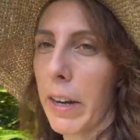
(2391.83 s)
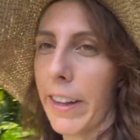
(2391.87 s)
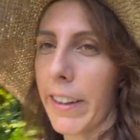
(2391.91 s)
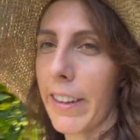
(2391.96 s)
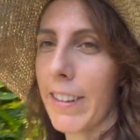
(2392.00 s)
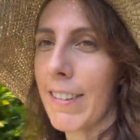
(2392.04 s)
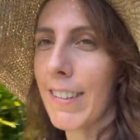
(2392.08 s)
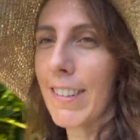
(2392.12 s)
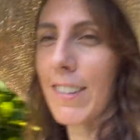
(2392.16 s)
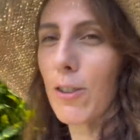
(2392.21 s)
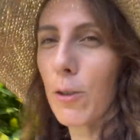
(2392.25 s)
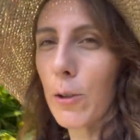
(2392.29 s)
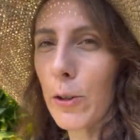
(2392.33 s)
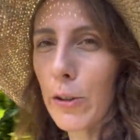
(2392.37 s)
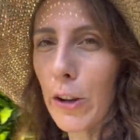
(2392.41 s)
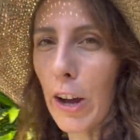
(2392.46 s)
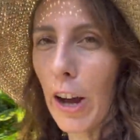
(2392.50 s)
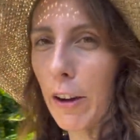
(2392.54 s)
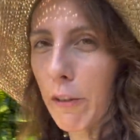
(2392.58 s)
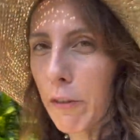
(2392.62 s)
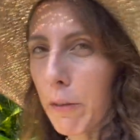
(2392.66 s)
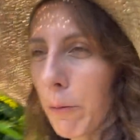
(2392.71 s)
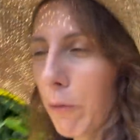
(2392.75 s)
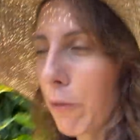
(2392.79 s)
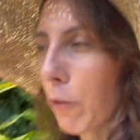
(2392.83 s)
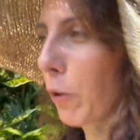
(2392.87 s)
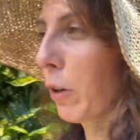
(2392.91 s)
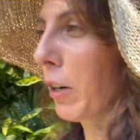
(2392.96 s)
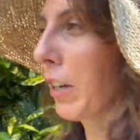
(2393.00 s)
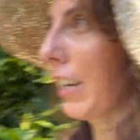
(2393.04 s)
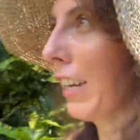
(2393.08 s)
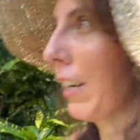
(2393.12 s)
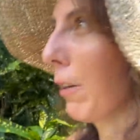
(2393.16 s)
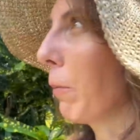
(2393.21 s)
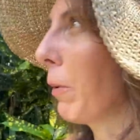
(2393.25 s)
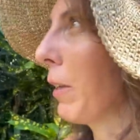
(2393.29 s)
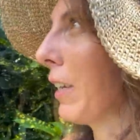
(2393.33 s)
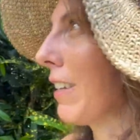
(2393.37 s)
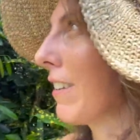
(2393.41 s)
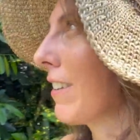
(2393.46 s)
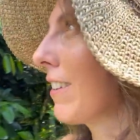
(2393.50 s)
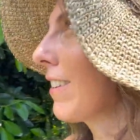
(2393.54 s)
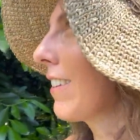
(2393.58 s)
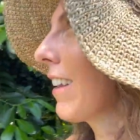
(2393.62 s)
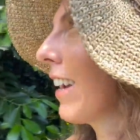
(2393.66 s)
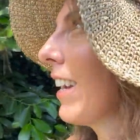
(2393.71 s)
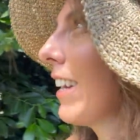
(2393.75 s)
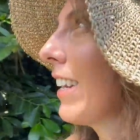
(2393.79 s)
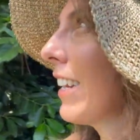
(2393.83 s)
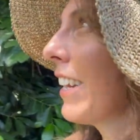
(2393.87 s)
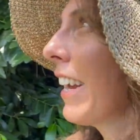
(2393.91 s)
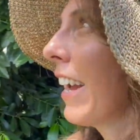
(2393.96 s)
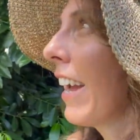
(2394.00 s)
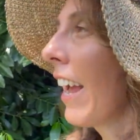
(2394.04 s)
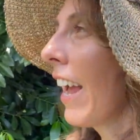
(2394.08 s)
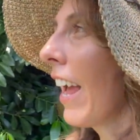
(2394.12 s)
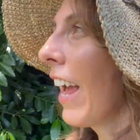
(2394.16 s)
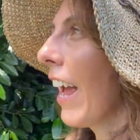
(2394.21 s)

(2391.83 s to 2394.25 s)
I listened to a talk from Florida Native Plant Society,